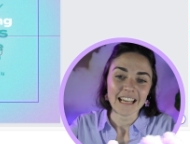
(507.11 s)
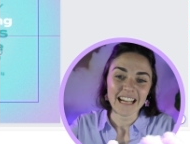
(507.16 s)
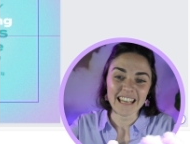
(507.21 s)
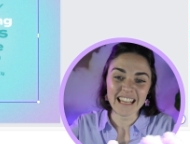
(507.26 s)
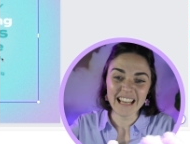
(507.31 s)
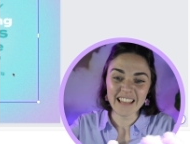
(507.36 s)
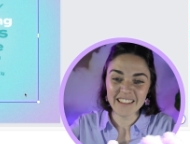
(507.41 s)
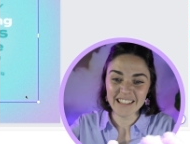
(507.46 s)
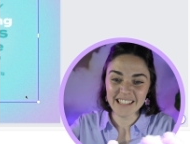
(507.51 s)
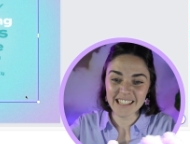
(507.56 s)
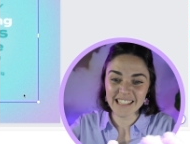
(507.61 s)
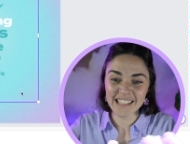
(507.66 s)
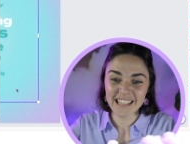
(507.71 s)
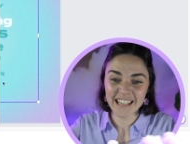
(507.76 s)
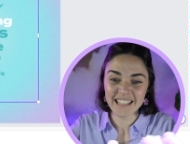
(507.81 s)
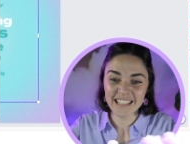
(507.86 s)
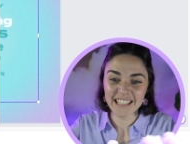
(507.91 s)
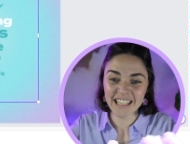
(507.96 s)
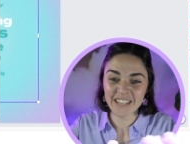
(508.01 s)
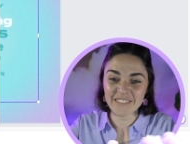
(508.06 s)
And now this is
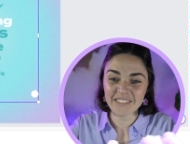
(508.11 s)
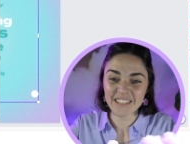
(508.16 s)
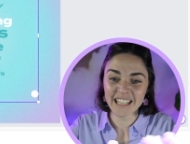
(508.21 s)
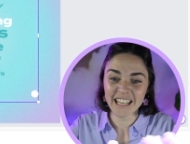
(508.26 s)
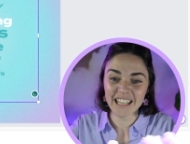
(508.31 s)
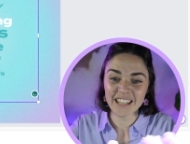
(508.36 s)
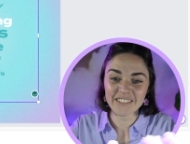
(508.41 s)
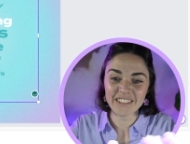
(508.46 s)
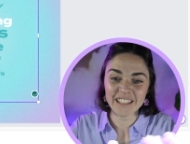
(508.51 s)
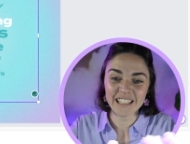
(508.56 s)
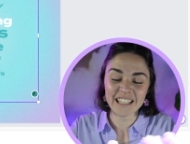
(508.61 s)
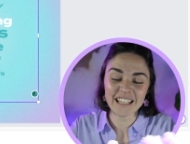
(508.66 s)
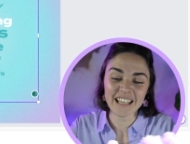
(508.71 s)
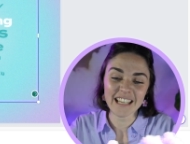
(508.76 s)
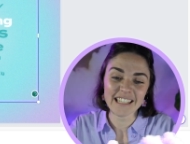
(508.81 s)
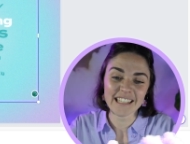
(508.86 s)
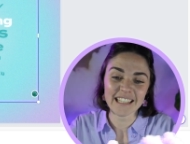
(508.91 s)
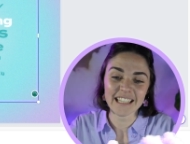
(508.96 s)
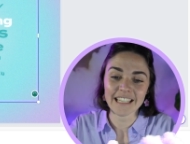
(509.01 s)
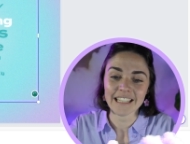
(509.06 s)
starting to come together really
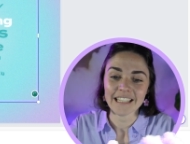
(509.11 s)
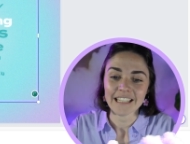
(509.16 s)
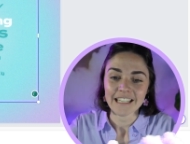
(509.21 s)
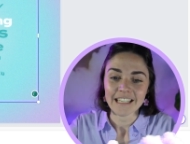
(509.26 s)
nicely.